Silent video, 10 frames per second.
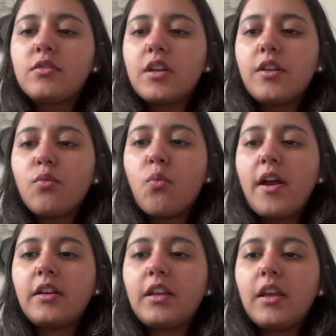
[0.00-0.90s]
In
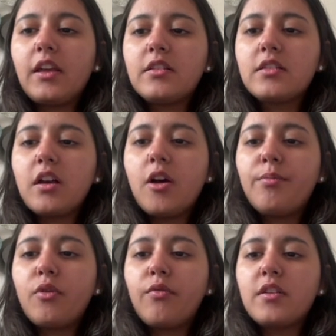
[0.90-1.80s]
one case, a
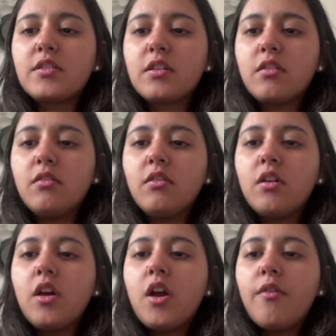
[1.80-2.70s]
professor
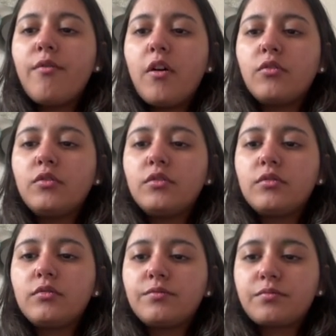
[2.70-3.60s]
found
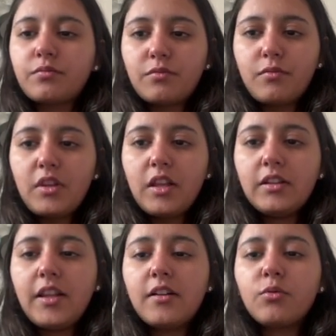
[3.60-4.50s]

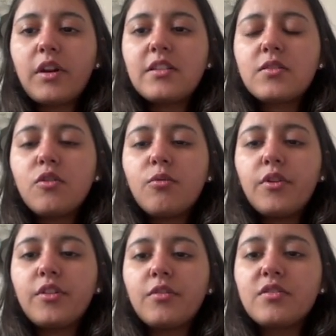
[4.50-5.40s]
that Gradescope
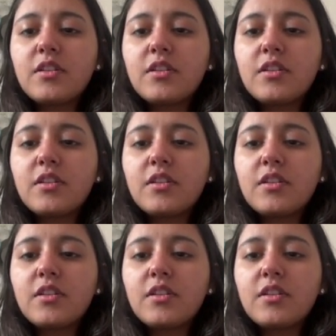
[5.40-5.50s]
reduces